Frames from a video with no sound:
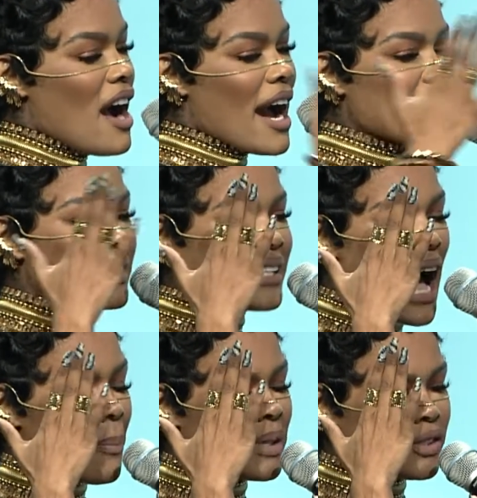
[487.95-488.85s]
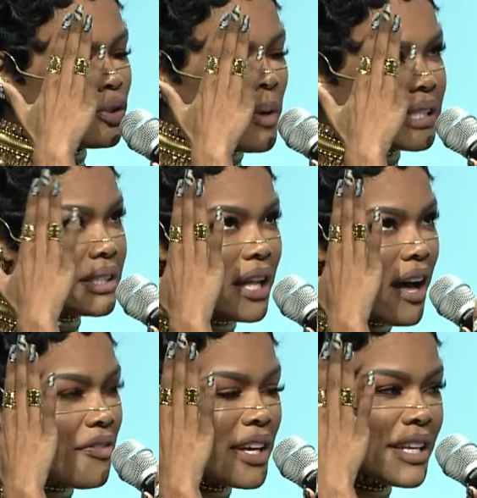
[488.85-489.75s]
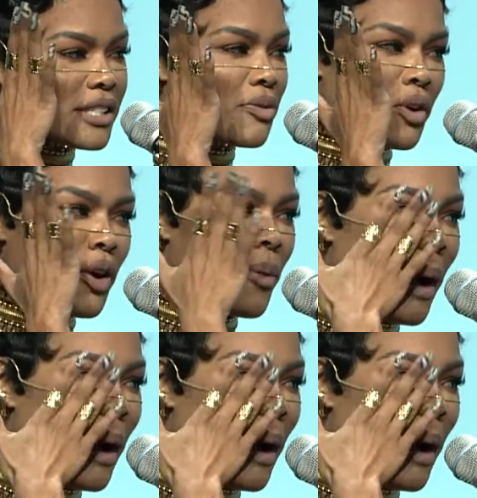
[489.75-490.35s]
Y'all gotta stop. It's too much love in this room.